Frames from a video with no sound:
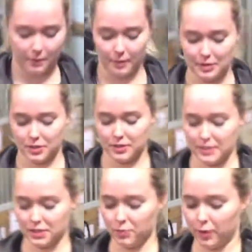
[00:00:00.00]
Make sure it's
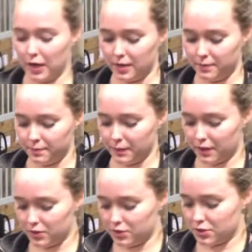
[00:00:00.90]
nice and lubricated.
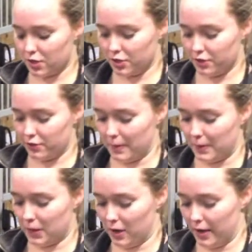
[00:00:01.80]
Turn your
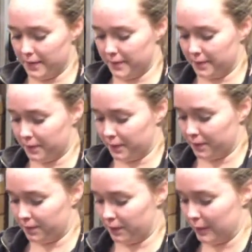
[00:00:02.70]
thermometer on.
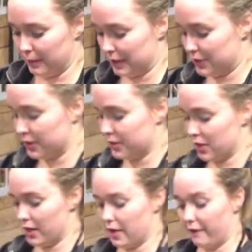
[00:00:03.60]
Make sure it's
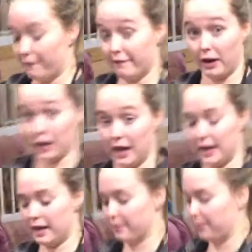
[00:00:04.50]
on
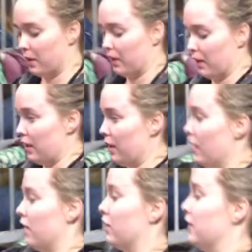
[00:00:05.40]
Fahrenheit.
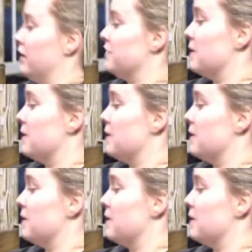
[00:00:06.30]
You're going to lift